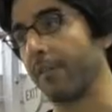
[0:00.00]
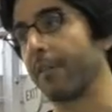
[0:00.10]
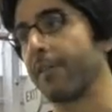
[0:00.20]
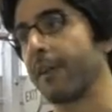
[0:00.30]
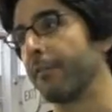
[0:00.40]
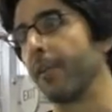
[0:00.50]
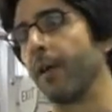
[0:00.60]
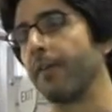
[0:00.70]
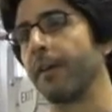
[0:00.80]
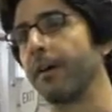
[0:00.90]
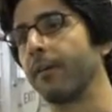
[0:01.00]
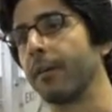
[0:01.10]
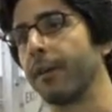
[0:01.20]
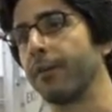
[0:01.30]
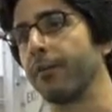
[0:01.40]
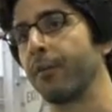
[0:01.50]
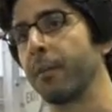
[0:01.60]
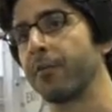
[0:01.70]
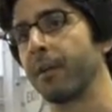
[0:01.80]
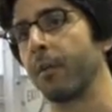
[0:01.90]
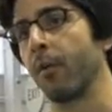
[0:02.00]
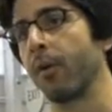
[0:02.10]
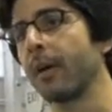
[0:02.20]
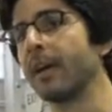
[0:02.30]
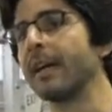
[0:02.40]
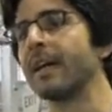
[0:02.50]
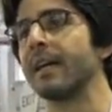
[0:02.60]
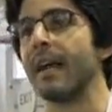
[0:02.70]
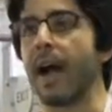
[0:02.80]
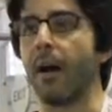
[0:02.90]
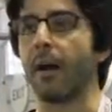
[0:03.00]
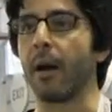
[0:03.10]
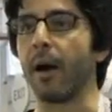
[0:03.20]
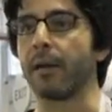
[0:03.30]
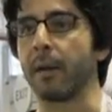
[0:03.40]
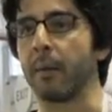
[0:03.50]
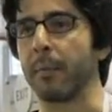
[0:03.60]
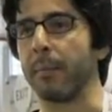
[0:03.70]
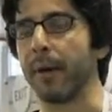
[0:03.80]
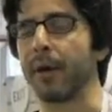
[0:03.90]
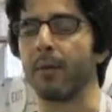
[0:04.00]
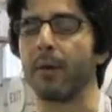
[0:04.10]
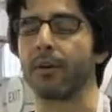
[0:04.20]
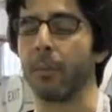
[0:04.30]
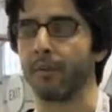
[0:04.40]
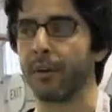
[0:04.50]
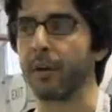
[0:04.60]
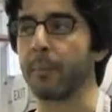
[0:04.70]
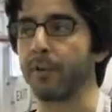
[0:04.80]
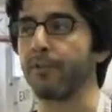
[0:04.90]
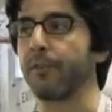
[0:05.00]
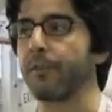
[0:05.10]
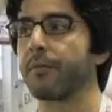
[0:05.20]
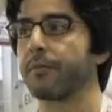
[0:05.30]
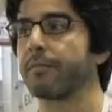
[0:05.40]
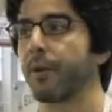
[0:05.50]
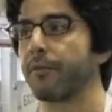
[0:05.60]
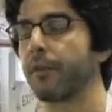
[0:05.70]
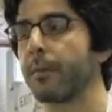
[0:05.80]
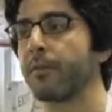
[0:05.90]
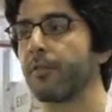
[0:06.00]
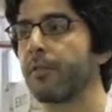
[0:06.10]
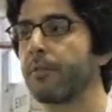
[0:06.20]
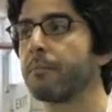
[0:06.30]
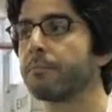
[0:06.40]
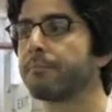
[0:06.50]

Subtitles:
covers, and even those I don't really do so much anymore. Now I limit my painted work to mostly commissions, personal commissions.